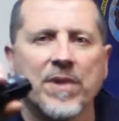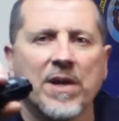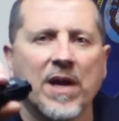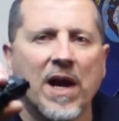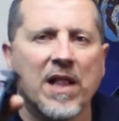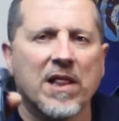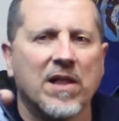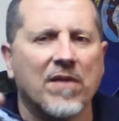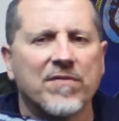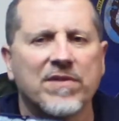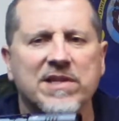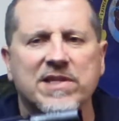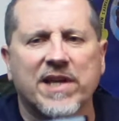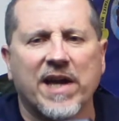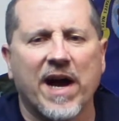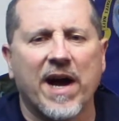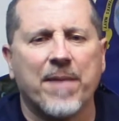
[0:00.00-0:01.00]
I love this
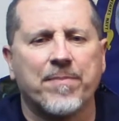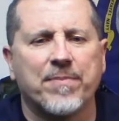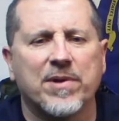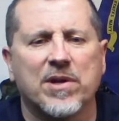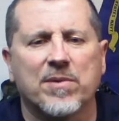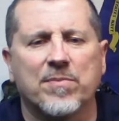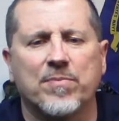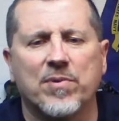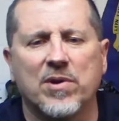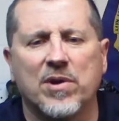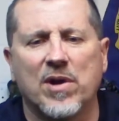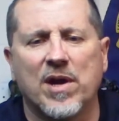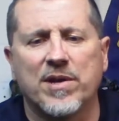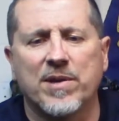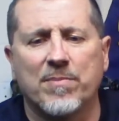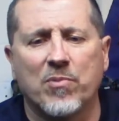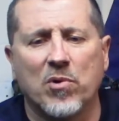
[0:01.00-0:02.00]
cap. You can put it on
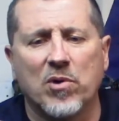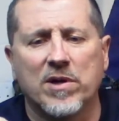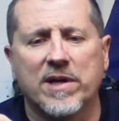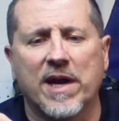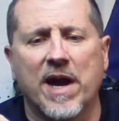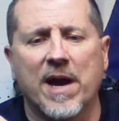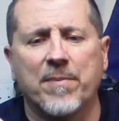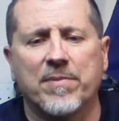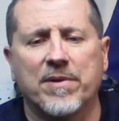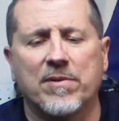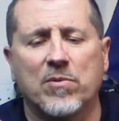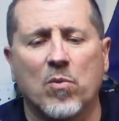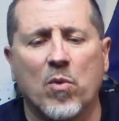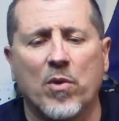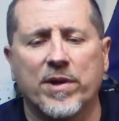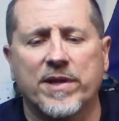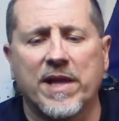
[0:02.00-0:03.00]
your ball cap. It will
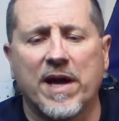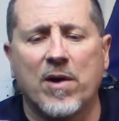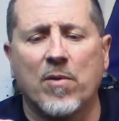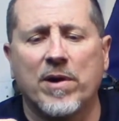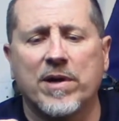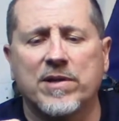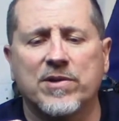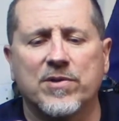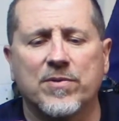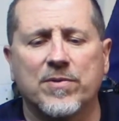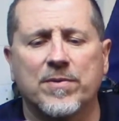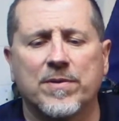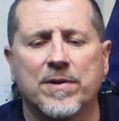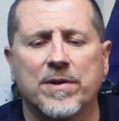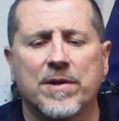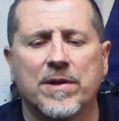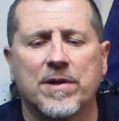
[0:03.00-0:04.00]
work that way too.
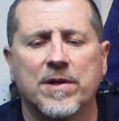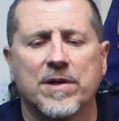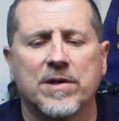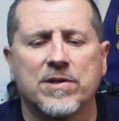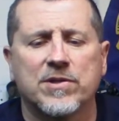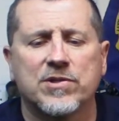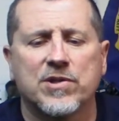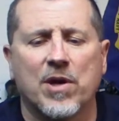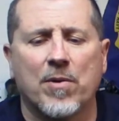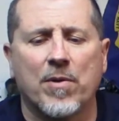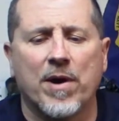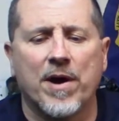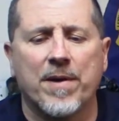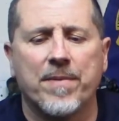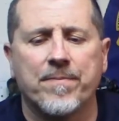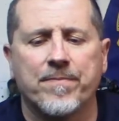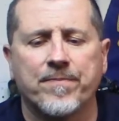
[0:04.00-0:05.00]

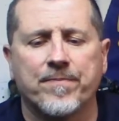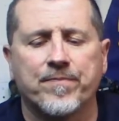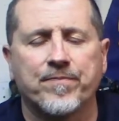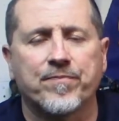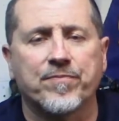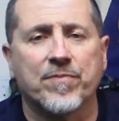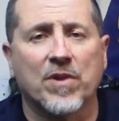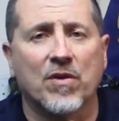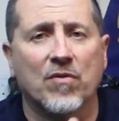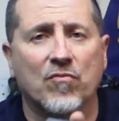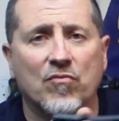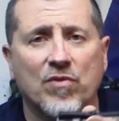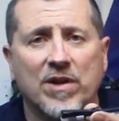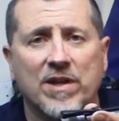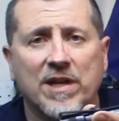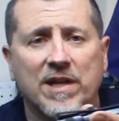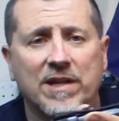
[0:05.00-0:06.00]
So
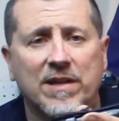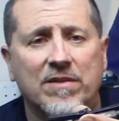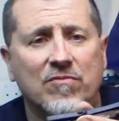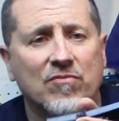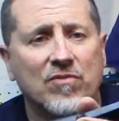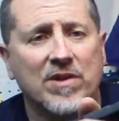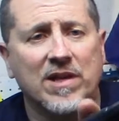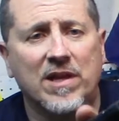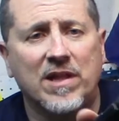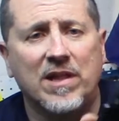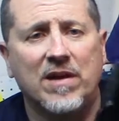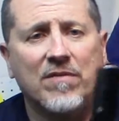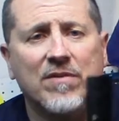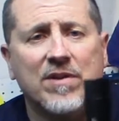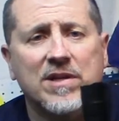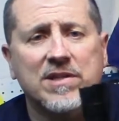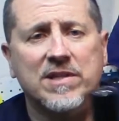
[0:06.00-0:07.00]
really love
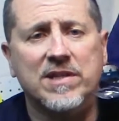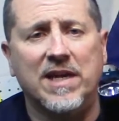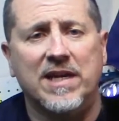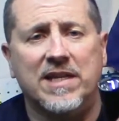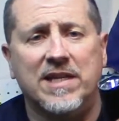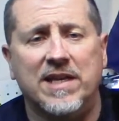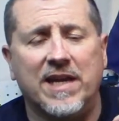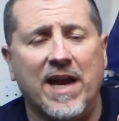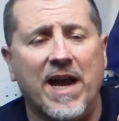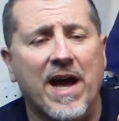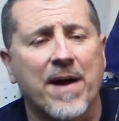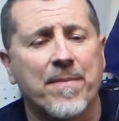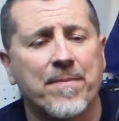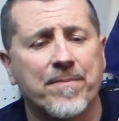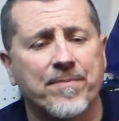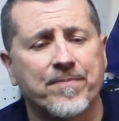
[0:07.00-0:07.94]
this. Like the cap.